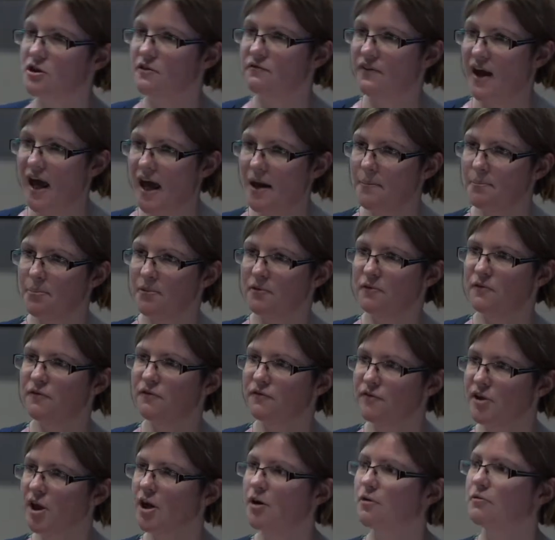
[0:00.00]
of ebb and
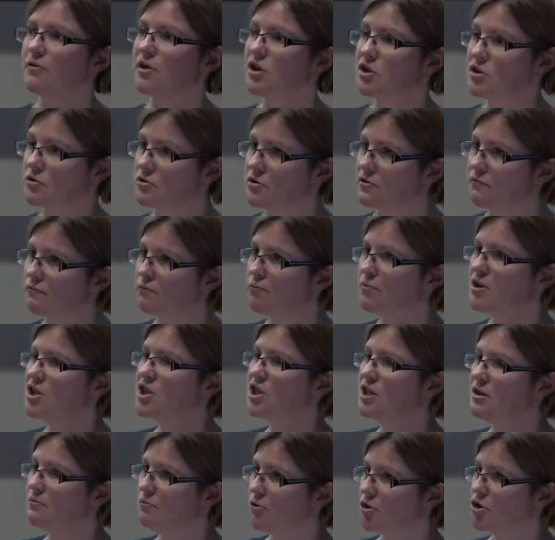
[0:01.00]
flow, this sort of
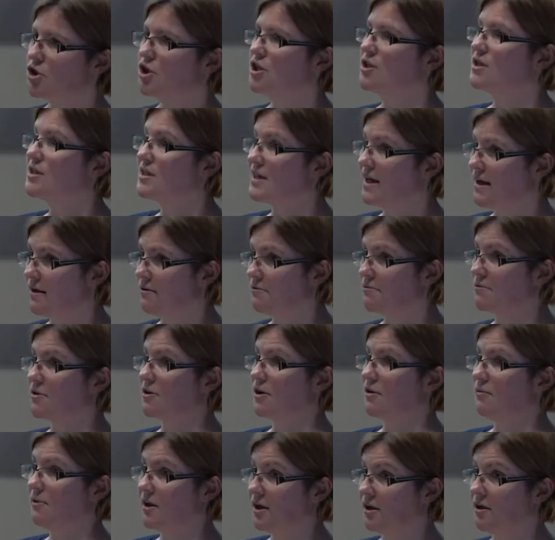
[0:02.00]
wishy-washy sound
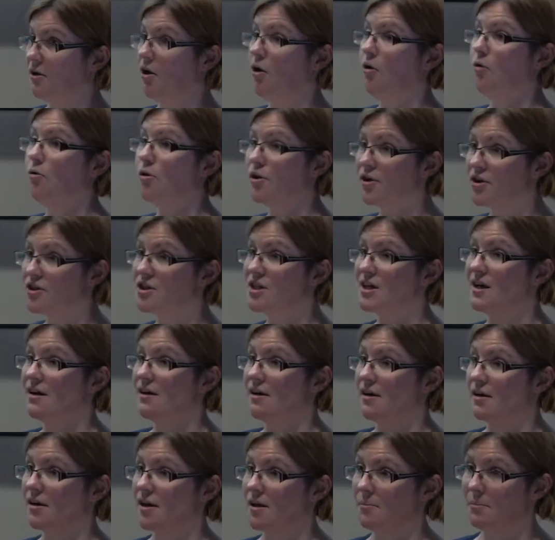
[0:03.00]
going all the
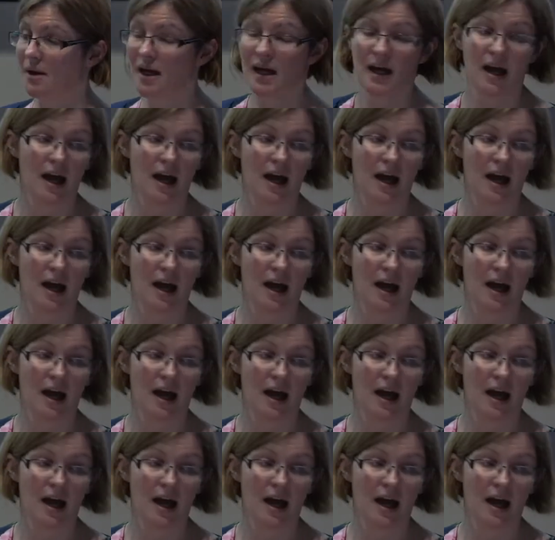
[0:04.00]
time,